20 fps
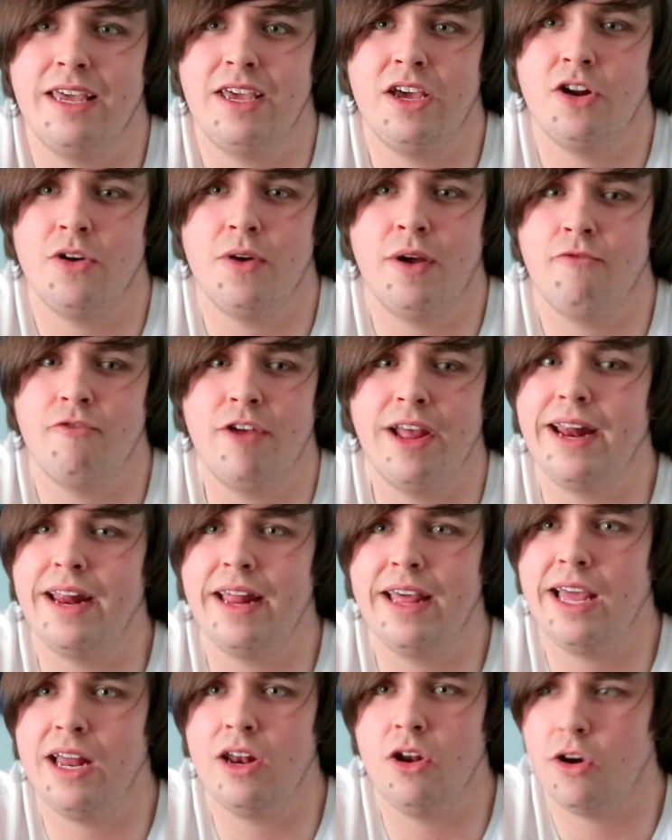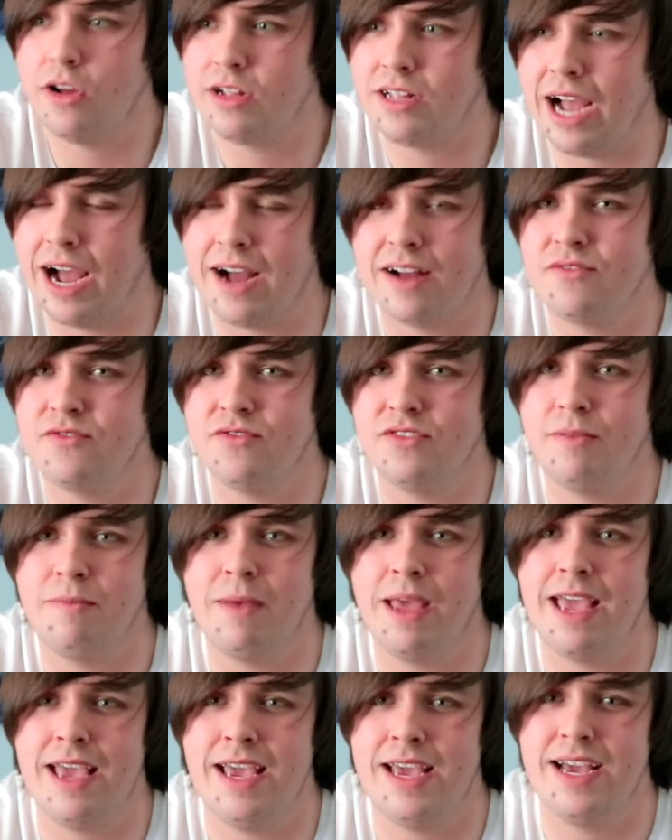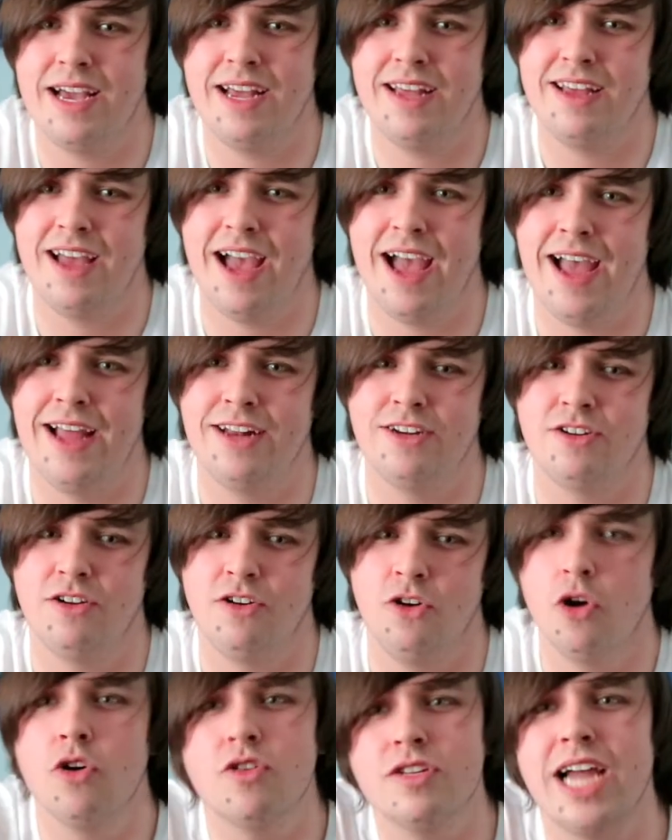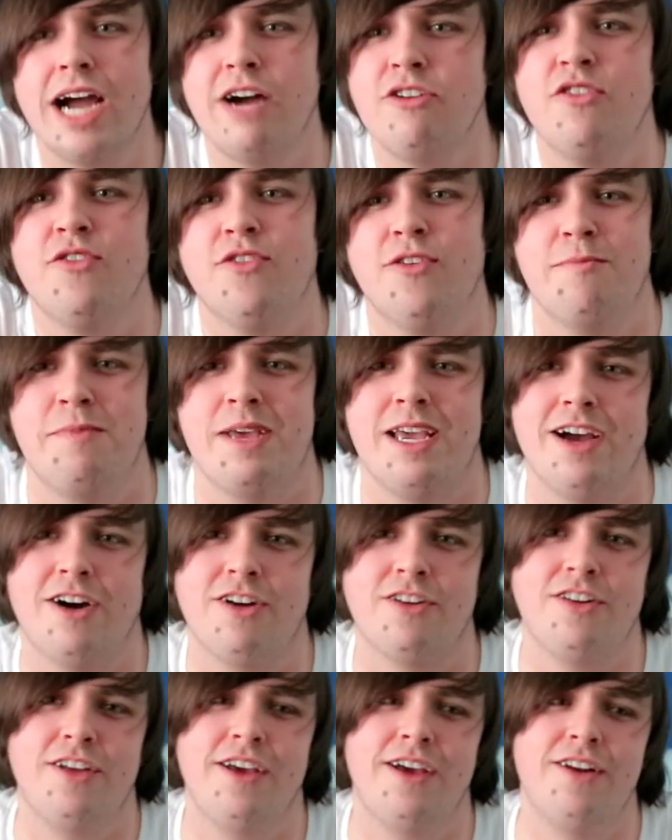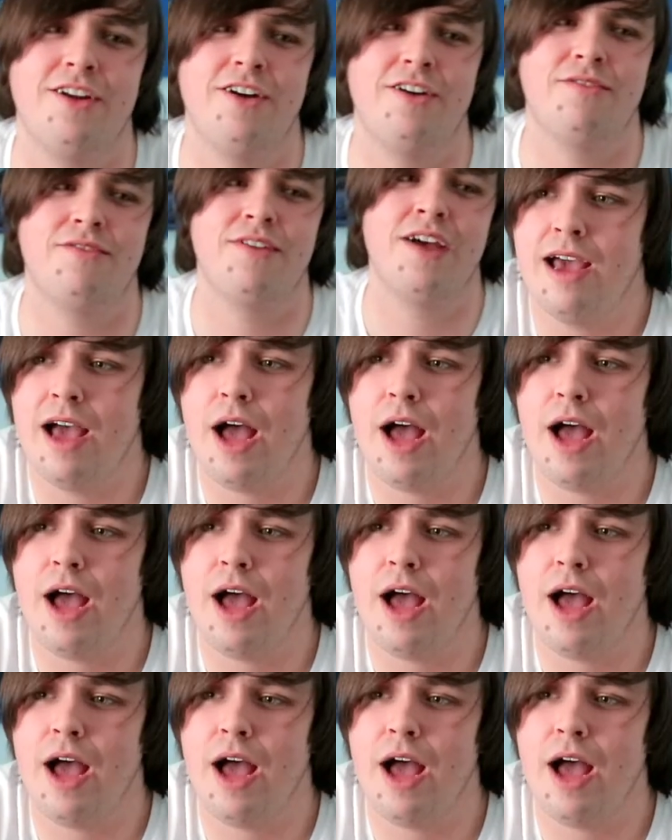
you know, and really looked after me and looked out for me, oddly enough.